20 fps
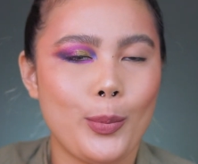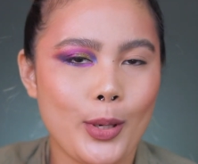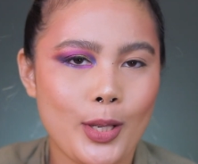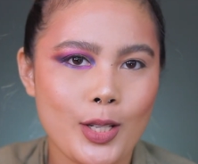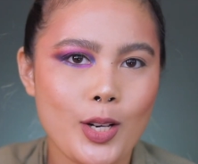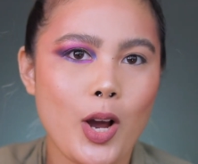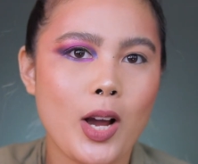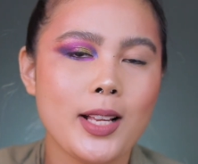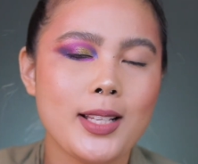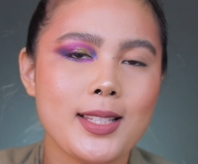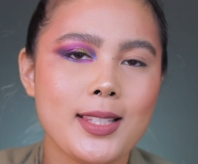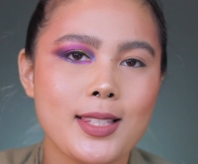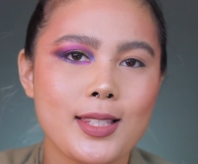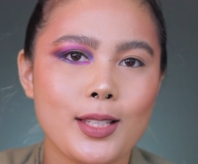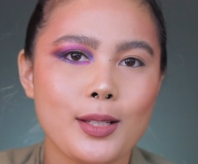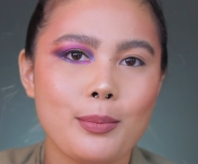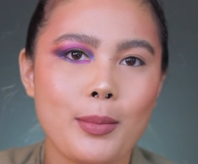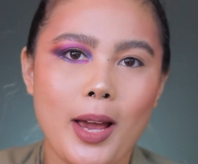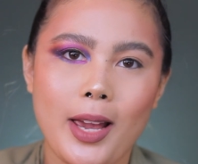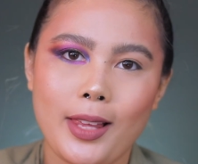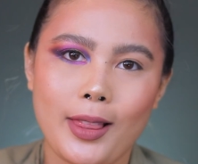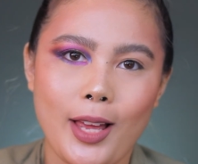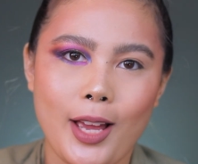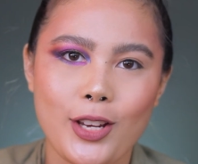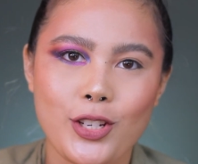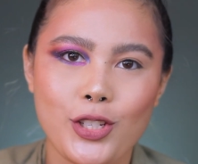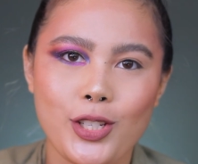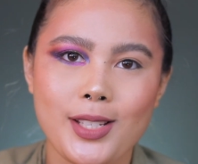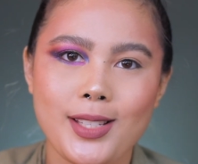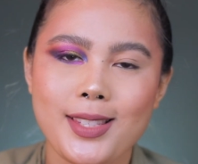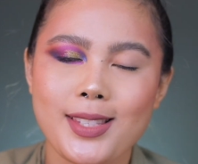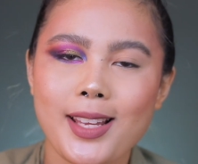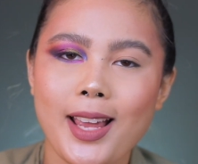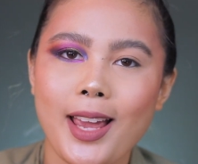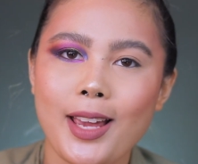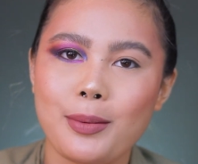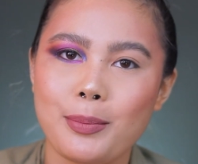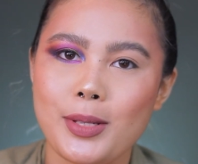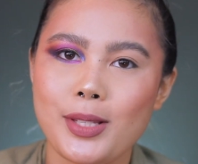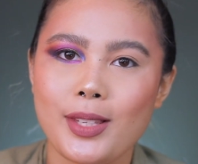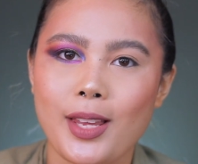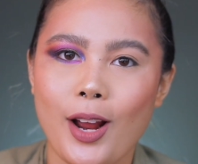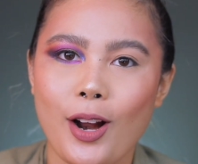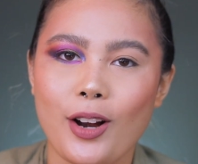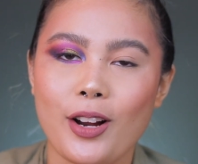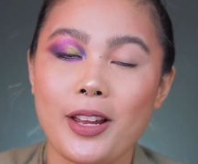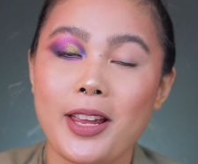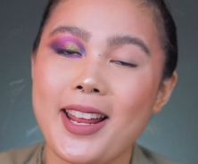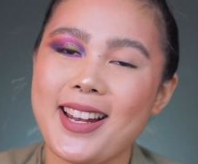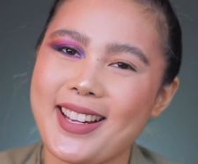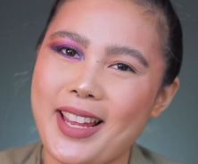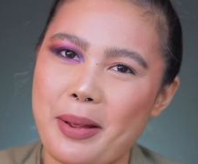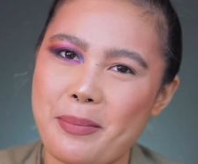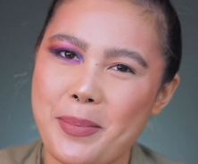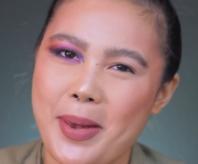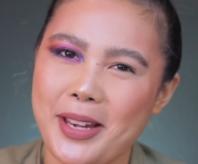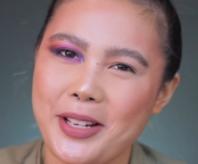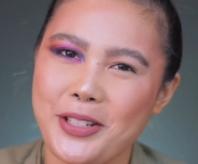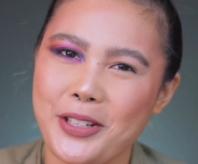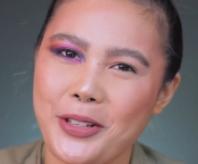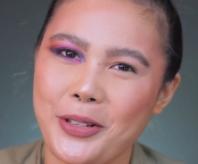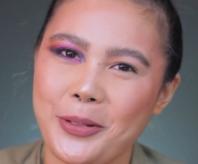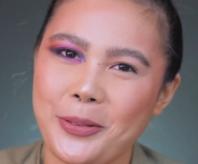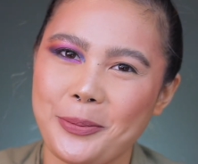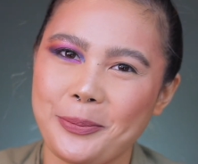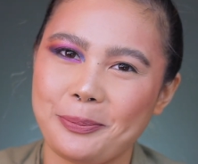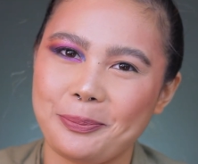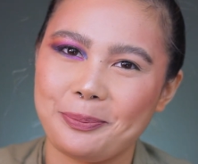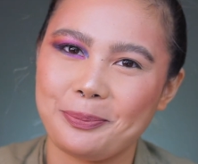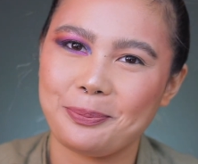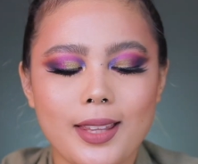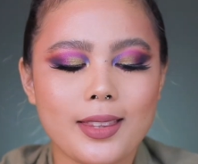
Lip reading: put on some eyelashes and mascara, and get back to you.